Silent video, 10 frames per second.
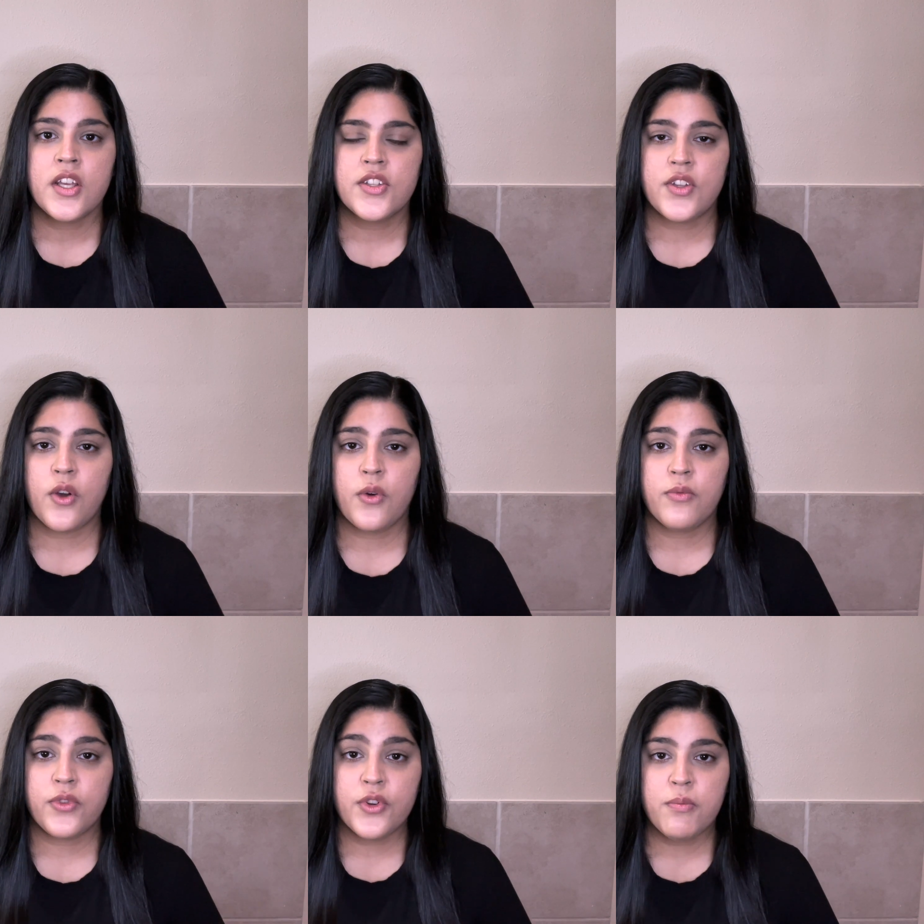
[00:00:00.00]
So
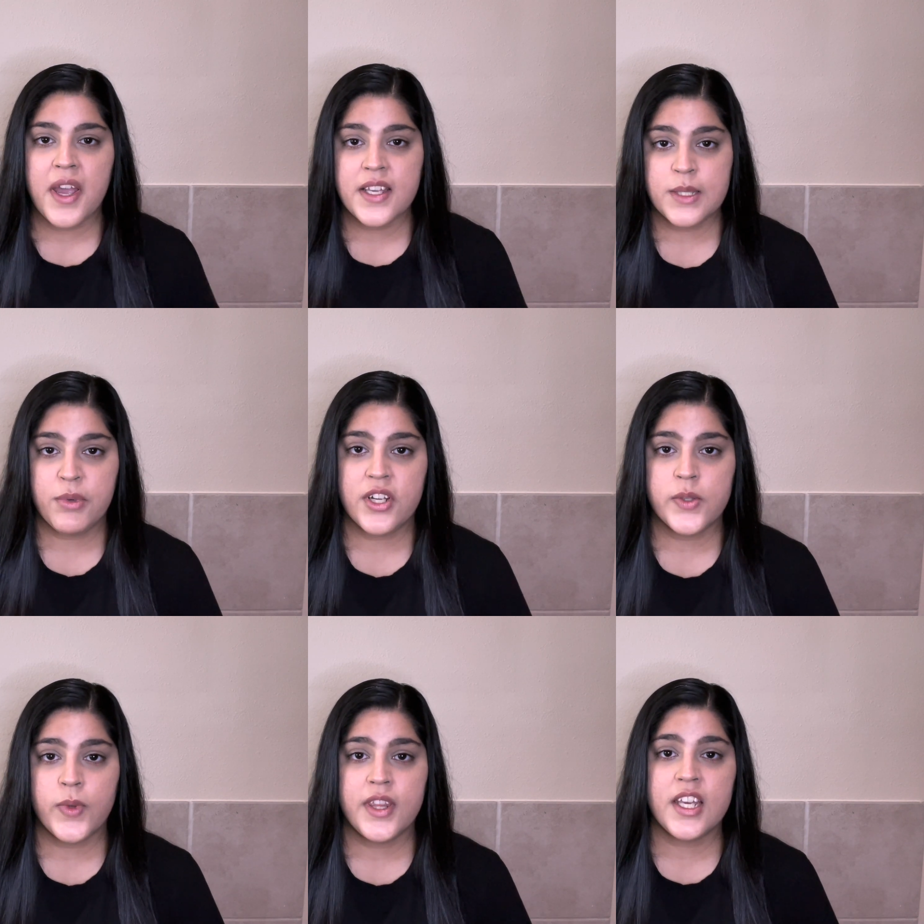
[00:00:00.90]
through my
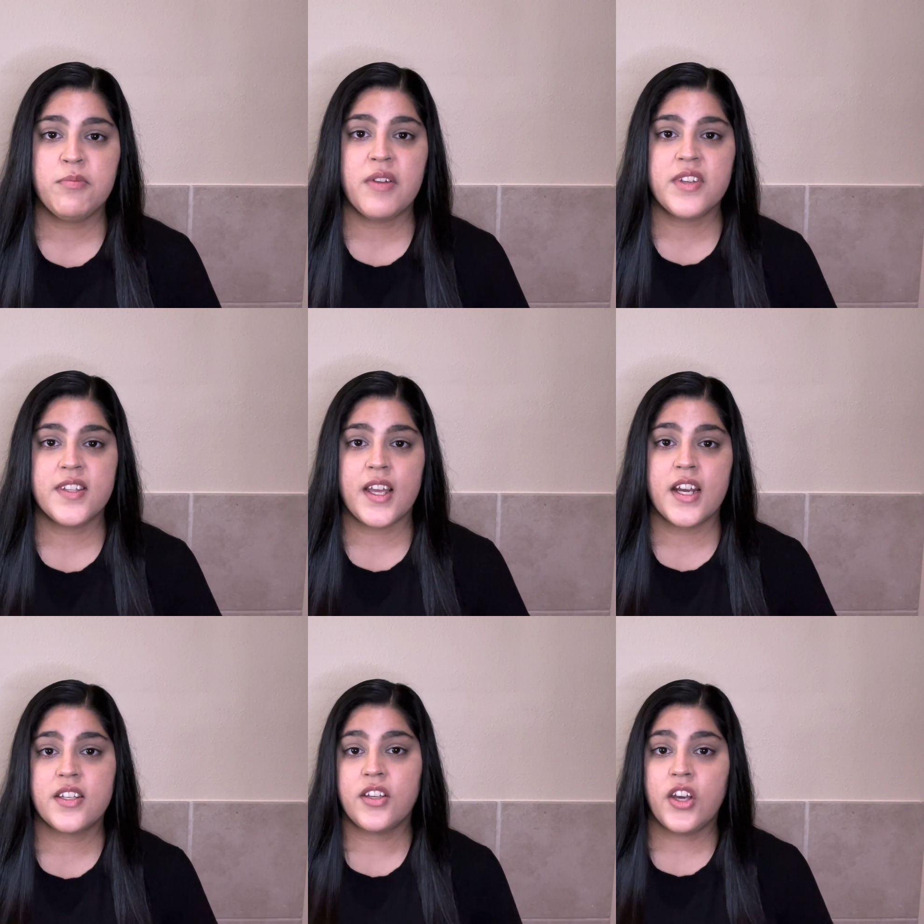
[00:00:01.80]
experience with them, I've
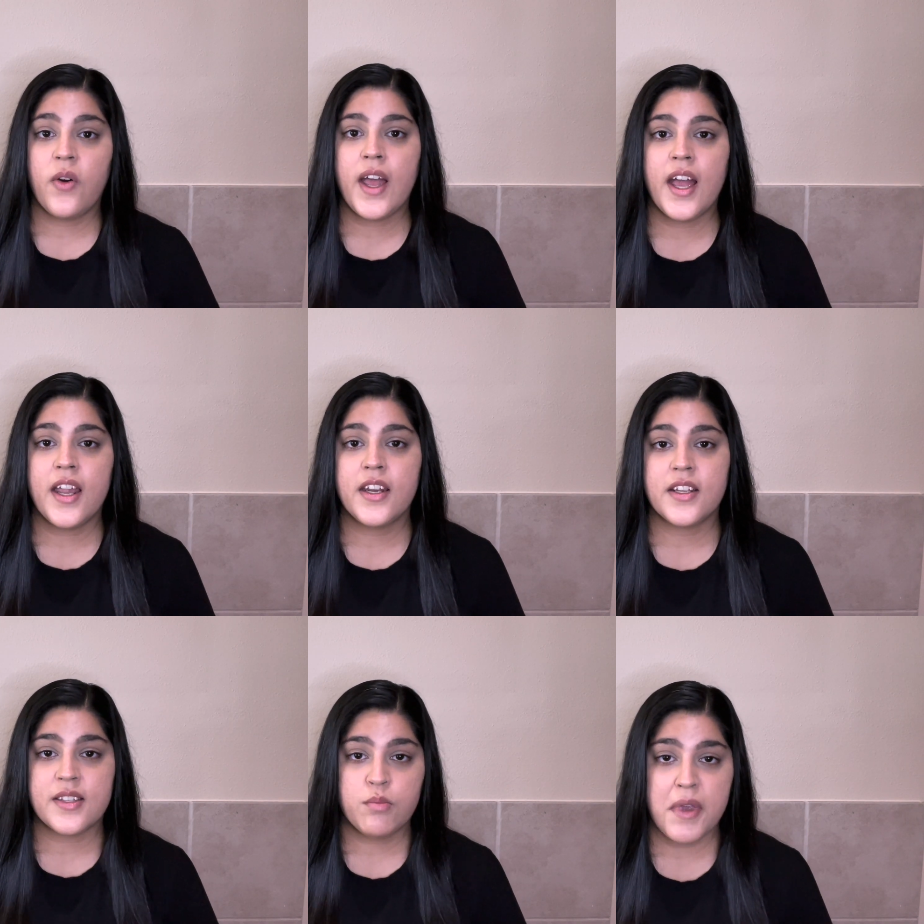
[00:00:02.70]
decided to go ahead and
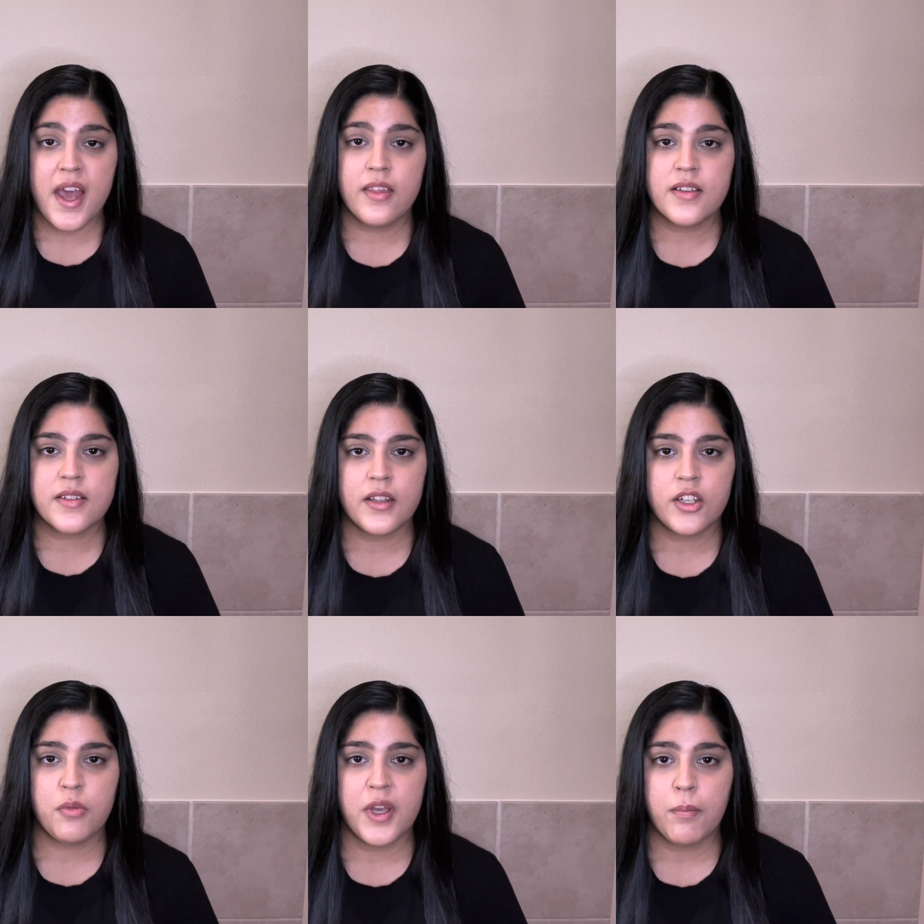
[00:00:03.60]
expand this a
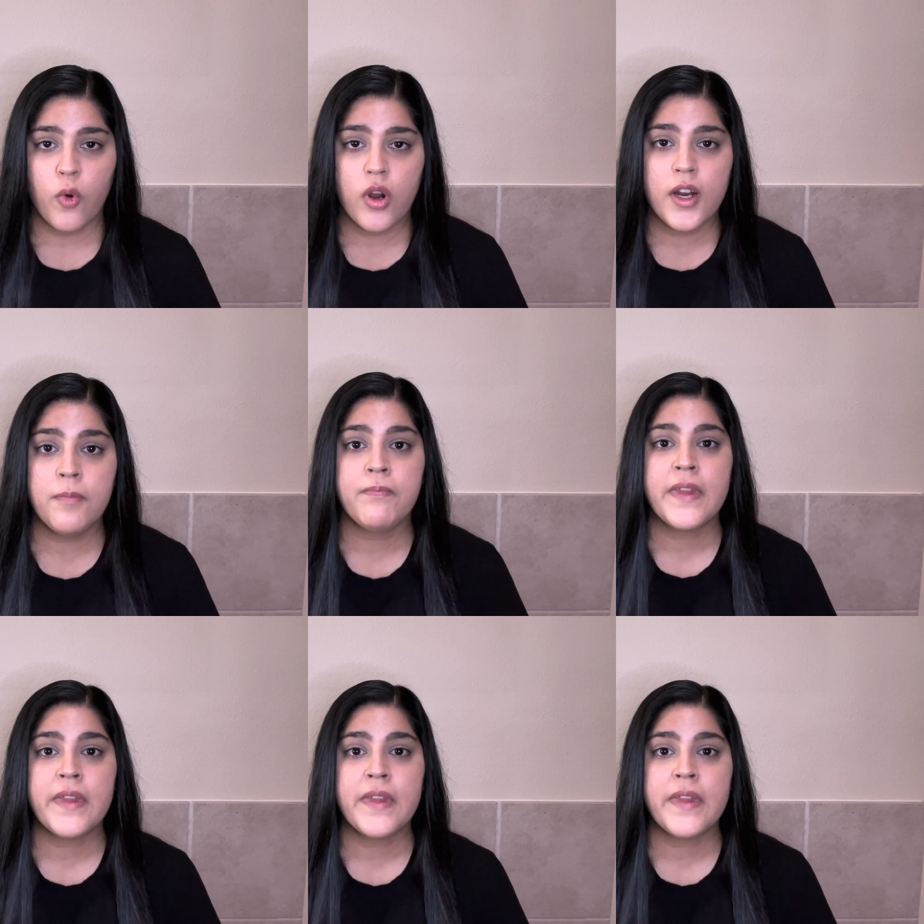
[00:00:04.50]
little bit more